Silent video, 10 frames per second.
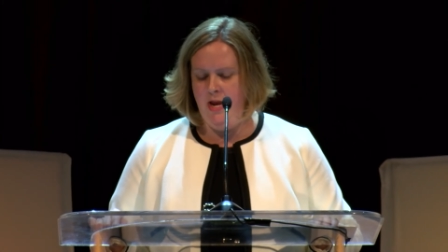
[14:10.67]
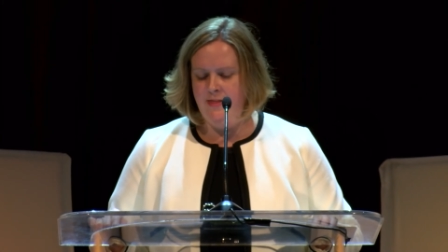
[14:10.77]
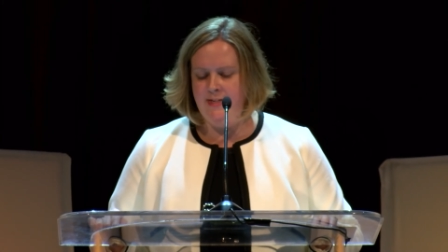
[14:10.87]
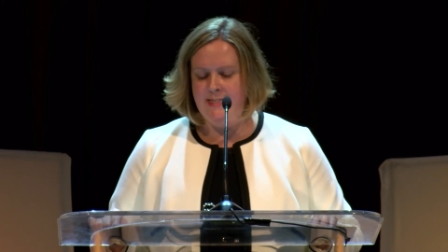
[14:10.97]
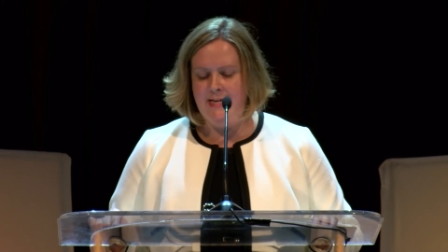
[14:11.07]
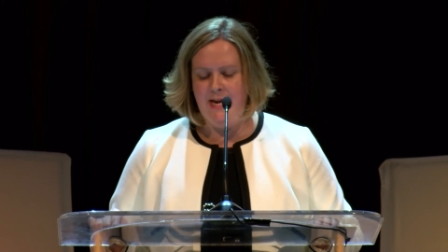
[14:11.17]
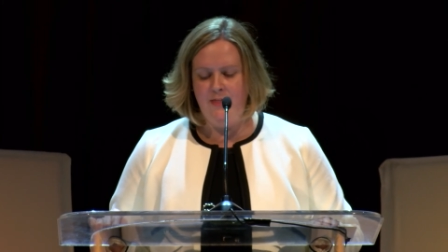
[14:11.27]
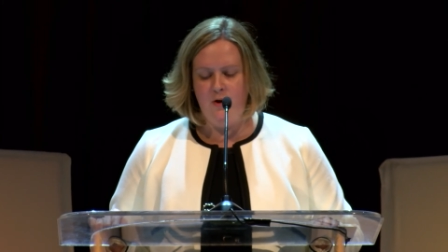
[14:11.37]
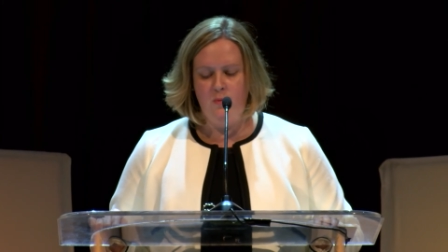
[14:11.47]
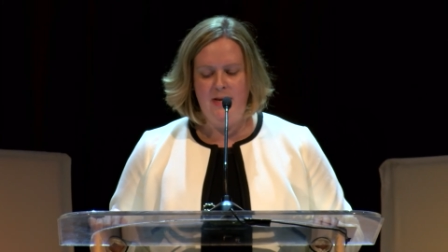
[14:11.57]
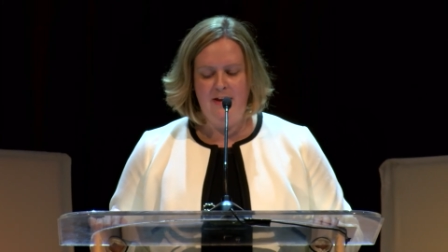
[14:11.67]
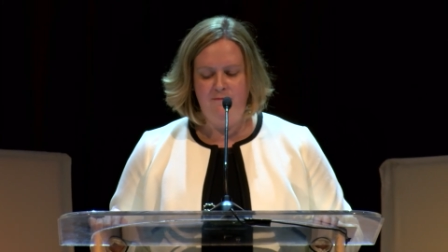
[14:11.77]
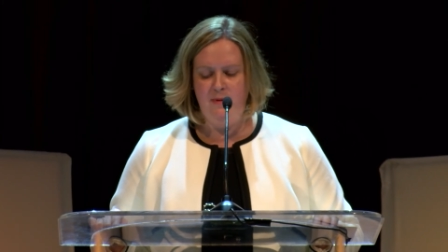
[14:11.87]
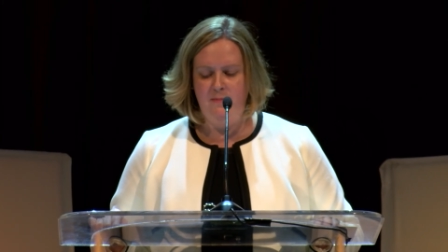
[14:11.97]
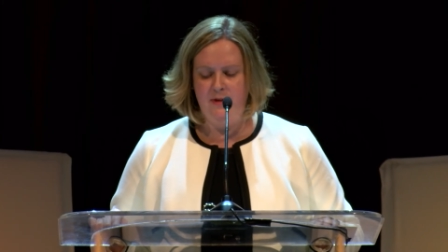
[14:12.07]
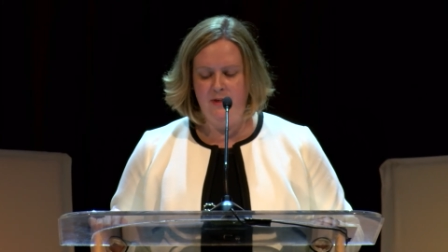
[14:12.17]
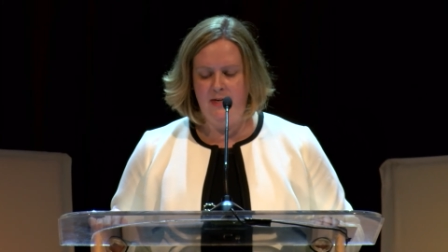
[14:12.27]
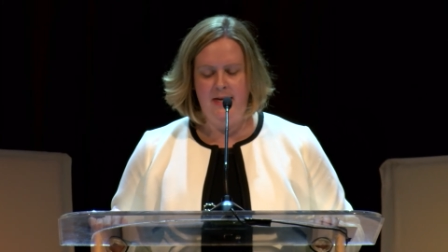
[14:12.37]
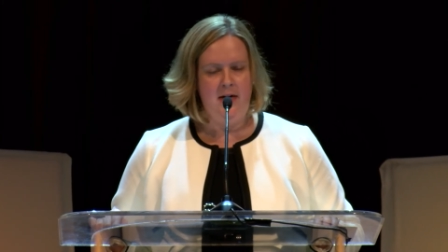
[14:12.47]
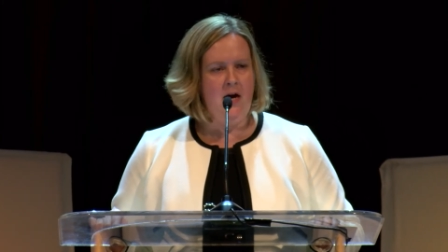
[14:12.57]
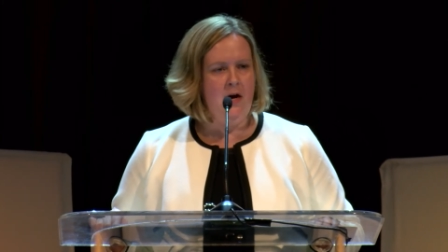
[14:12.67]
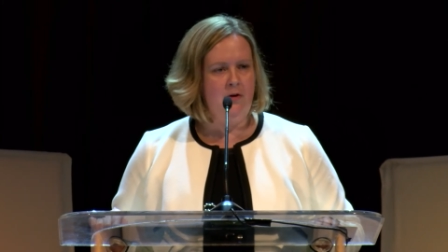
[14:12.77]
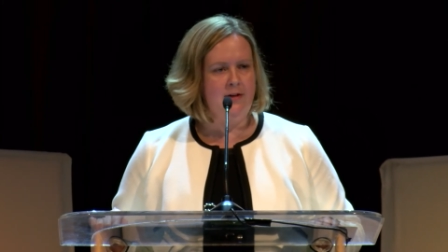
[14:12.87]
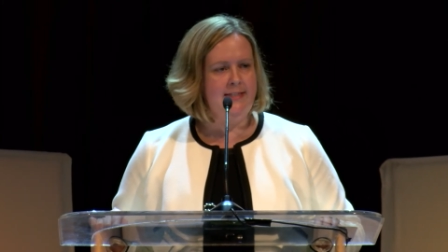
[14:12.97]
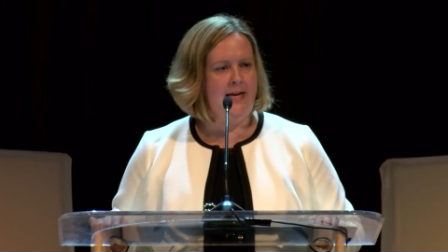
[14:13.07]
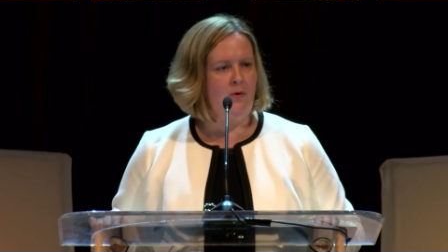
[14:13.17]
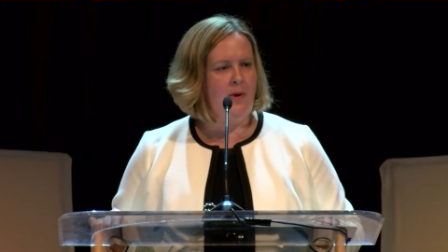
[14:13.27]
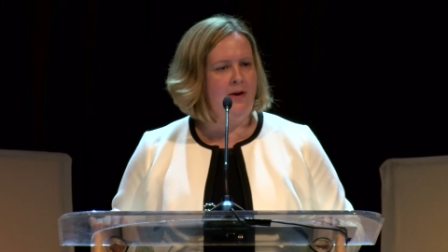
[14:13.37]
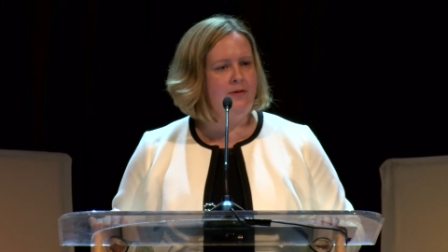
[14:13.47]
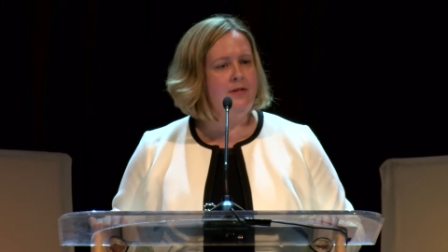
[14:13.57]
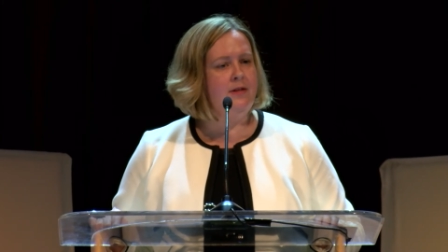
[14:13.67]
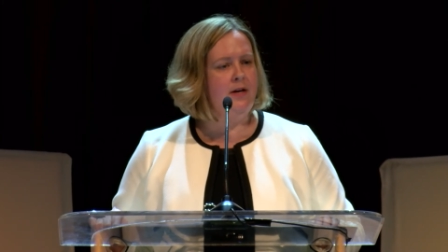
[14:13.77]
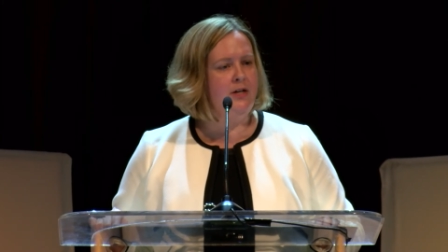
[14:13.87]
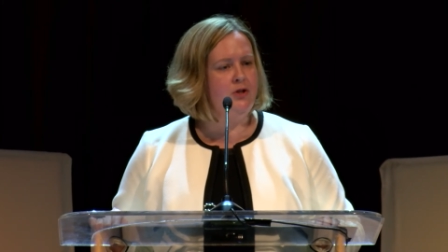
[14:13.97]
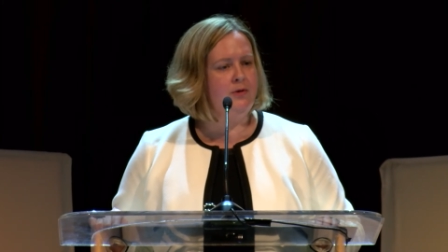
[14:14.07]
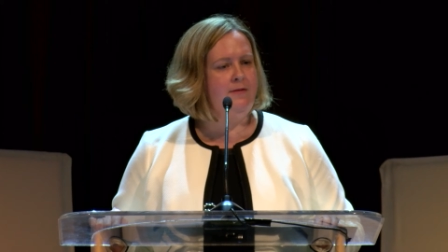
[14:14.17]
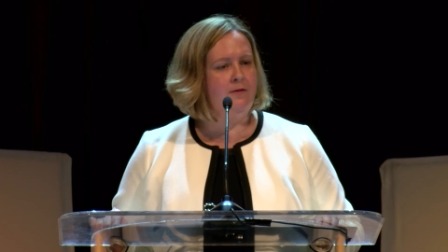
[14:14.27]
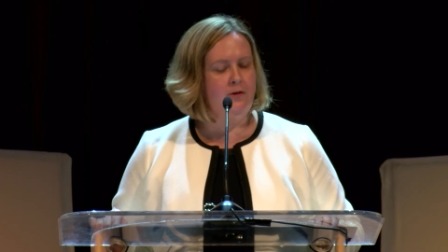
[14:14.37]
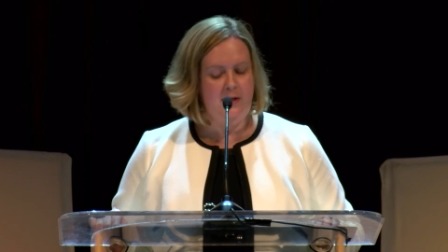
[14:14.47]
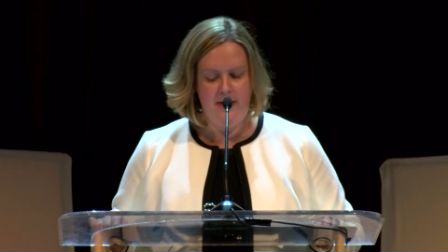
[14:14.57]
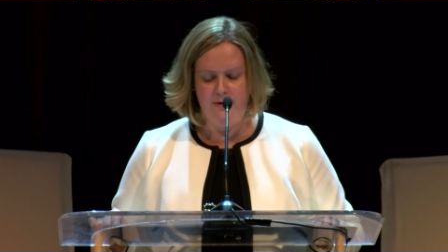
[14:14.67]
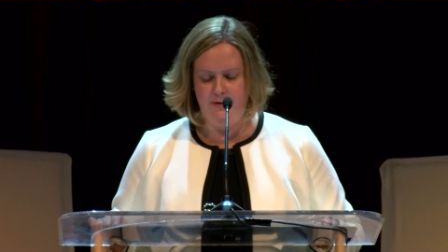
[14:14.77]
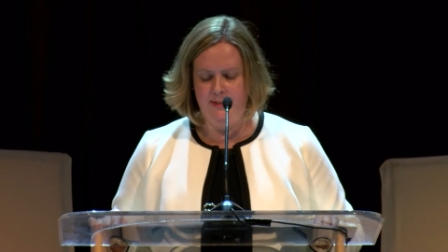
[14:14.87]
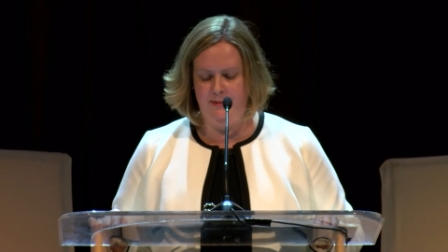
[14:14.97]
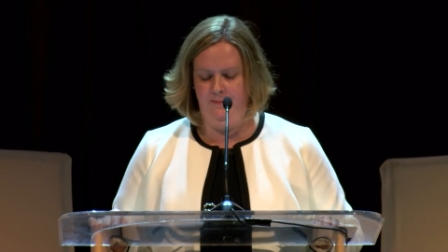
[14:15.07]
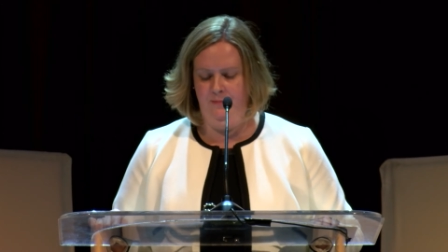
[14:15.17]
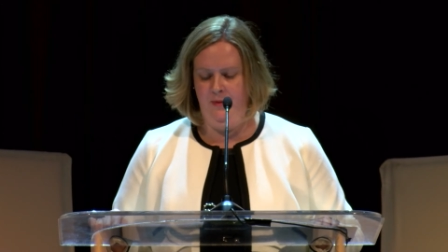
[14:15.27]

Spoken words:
that together we have been building in Congress and around the country for years.